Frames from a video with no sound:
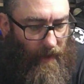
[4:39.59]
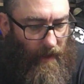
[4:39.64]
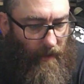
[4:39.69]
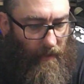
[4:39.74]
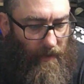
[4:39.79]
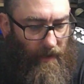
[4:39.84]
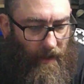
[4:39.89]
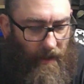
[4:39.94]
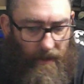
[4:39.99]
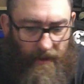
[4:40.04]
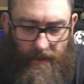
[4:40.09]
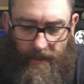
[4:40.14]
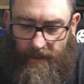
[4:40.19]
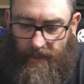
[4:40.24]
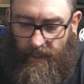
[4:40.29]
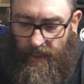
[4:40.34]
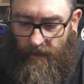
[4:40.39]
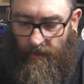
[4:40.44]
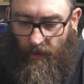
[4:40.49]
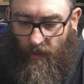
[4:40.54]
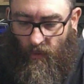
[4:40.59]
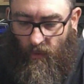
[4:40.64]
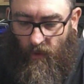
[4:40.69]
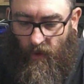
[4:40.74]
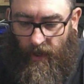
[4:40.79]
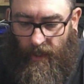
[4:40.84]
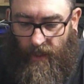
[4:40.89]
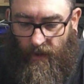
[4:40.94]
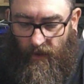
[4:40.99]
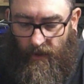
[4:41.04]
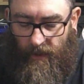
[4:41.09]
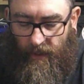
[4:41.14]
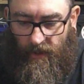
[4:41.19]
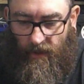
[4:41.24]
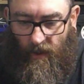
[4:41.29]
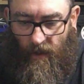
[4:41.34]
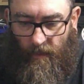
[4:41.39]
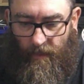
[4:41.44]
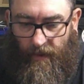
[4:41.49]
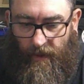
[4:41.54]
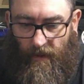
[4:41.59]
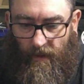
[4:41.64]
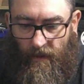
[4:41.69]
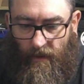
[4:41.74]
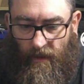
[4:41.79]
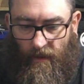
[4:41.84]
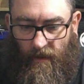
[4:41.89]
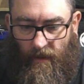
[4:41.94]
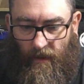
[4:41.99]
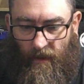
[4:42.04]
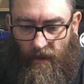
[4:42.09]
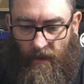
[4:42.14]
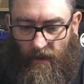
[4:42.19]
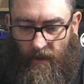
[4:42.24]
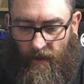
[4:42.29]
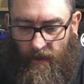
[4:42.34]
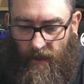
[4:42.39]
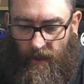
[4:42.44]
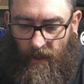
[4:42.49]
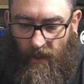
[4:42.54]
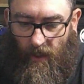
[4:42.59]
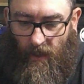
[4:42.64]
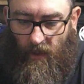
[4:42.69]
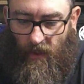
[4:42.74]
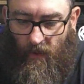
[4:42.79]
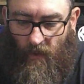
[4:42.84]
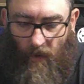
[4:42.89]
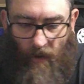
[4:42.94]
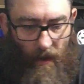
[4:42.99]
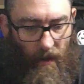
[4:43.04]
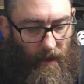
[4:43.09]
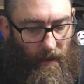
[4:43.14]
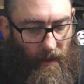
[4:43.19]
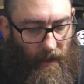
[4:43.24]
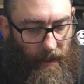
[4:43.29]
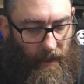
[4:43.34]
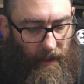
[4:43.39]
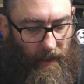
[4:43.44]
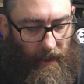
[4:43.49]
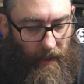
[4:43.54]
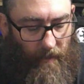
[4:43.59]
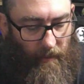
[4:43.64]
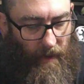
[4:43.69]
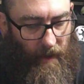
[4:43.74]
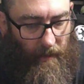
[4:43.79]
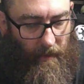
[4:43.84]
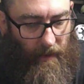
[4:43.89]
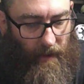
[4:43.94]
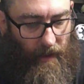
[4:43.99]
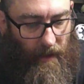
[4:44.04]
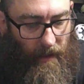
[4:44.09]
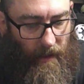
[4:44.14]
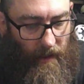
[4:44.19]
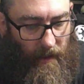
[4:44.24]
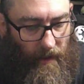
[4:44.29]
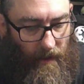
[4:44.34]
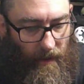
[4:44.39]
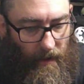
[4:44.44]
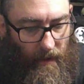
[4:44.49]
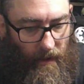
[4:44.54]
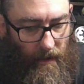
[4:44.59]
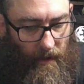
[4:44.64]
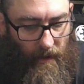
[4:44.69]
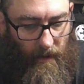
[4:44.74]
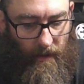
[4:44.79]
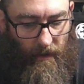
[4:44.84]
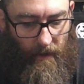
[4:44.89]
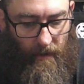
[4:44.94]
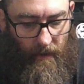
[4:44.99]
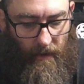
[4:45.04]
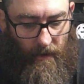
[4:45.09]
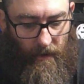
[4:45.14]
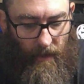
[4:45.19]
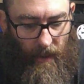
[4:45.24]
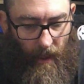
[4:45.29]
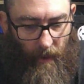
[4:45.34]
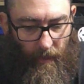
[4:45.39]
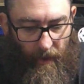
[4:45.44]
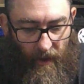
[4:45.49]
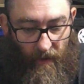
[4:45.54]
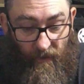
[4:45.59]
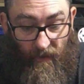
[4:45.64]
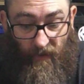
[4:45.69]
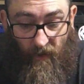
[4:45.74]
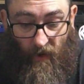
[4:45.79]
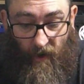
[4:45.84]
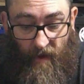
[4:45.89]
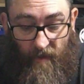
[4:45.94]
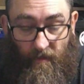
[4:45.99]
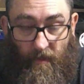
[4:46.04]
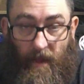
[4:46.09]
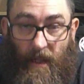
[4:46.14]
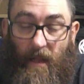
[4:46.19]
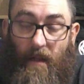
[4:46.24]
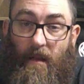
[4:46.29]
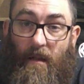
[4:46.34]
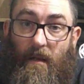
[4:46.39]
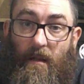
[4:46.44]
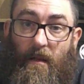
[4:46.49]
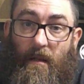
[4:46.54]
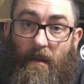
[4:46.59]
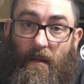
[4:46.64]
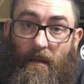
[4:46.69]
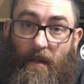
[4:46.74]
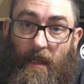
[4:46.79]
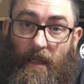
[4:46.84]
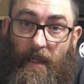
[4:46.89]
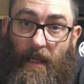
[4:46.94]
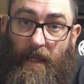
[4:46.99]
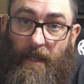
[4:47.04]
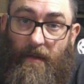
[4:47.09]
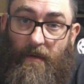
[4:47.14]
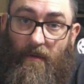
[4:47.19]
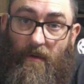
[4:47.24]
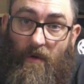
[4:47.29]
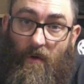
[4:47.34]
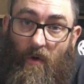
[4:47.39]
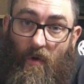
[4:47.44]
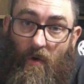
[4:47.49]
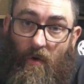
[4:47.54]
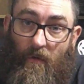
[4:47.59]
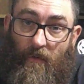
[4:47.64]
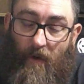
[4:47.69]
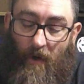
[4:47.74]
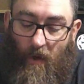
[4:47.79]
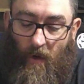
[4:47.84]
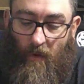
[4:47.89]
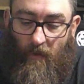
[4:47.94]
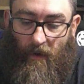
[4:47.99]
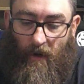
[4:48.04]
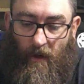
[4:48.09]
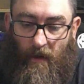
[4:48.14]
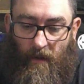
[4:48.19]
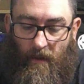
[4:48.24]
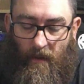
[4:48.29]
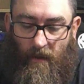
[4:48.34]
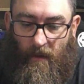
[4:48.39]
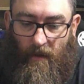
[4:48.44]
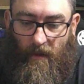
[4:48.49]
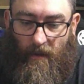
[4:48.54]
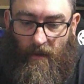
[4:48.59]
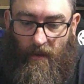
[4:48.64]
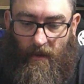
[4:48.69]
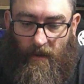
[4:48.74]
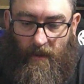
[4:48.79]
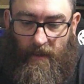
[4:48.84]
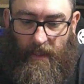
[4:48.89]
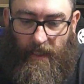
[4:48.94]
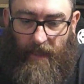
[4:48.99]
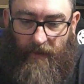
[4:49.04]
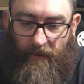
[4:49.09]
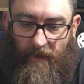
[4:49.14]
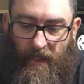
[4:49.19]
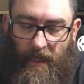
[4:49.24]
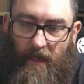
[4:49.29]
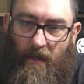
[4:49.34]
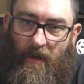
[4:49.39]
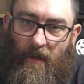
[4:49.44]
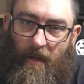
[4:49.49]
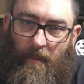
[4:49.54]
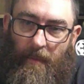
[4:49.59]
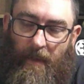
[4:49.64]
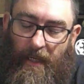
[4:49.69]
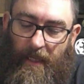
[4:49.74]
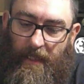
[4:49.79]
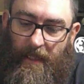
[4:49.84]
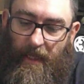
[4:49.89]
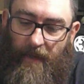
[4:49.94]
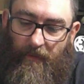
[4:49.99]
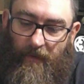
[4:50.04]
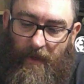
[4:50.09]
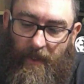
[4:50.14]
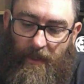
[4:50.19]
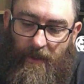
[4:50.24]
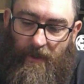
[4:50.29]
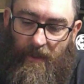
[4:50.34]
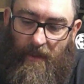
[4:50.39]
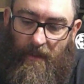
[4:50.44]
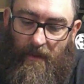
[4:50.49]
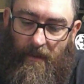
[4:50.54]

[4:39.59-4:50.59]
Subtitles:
Because it's a little bit wider at the top, I could glue on like maybe a bit of 5mm and then curve it over to give it that kind of bit of definition.